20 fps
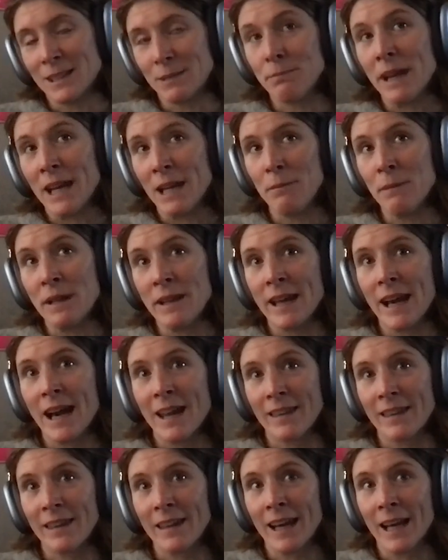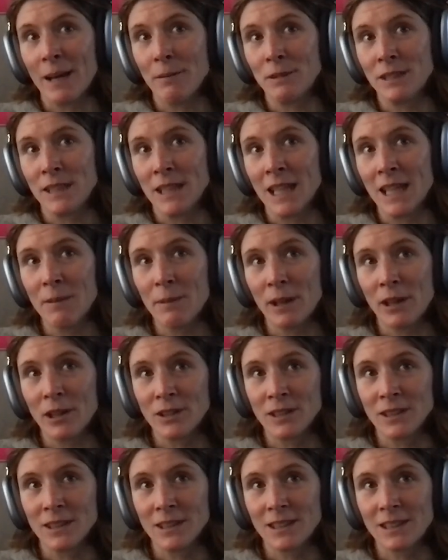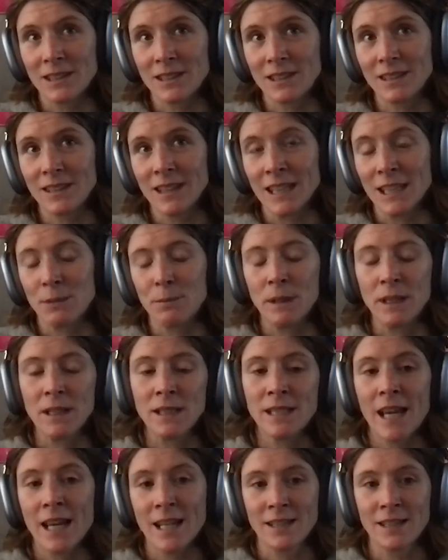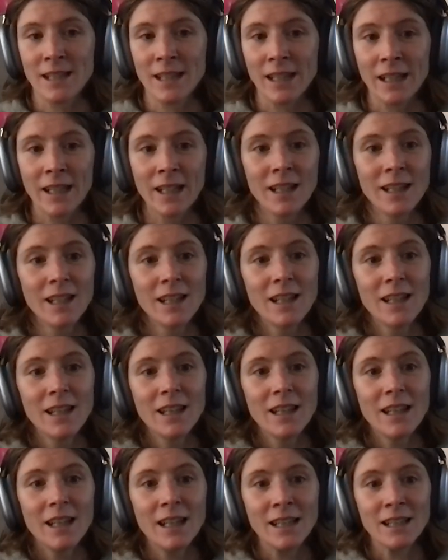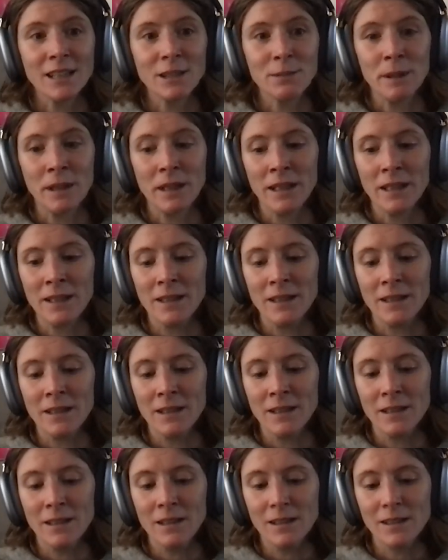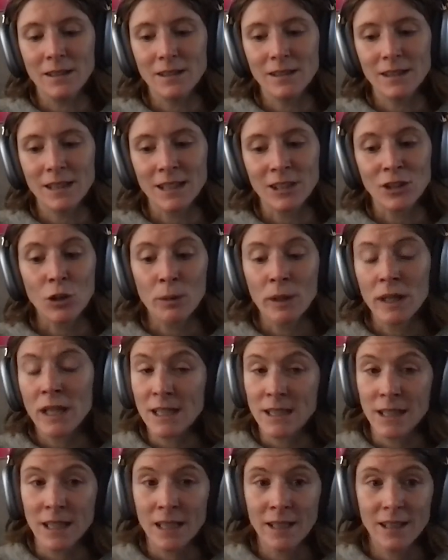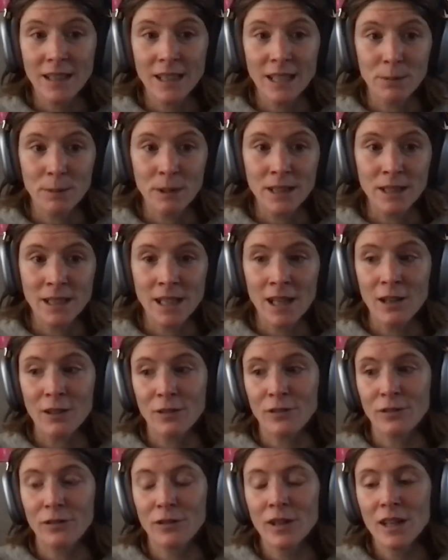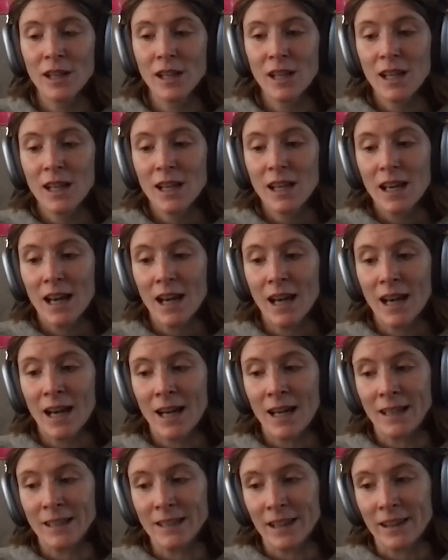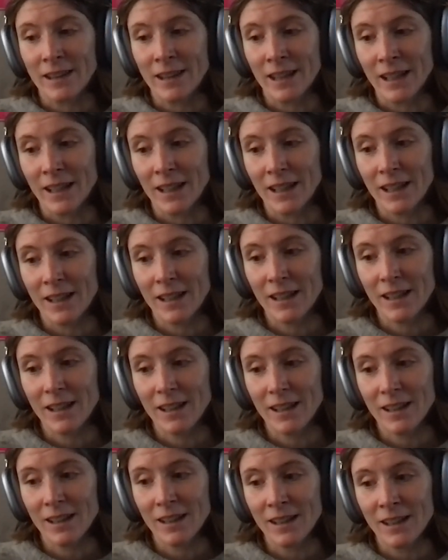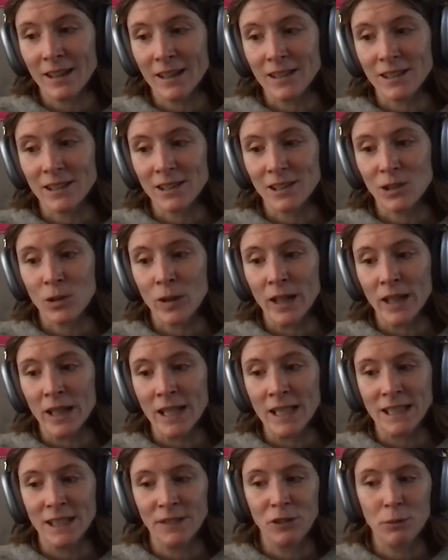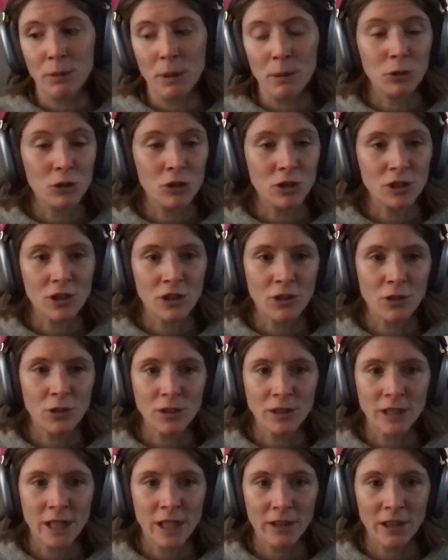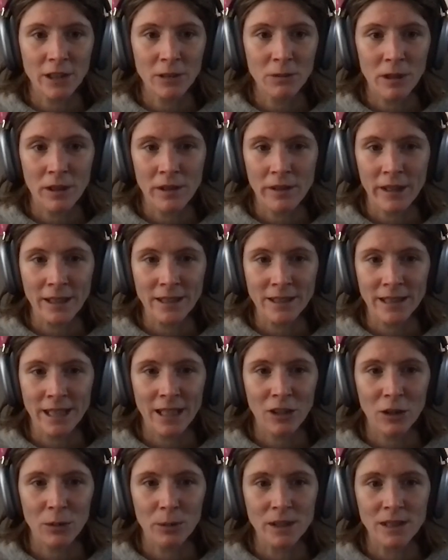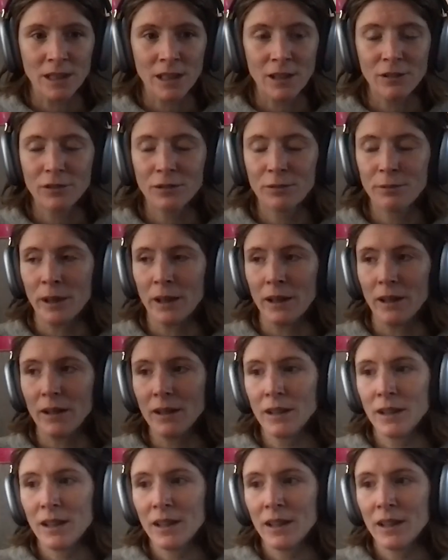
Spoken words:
me the athlete I am today, because it's been testing. It's not been easy. It's been tough. And I think it's quite easy for people just to throw the towel in when things get a little bit tough. But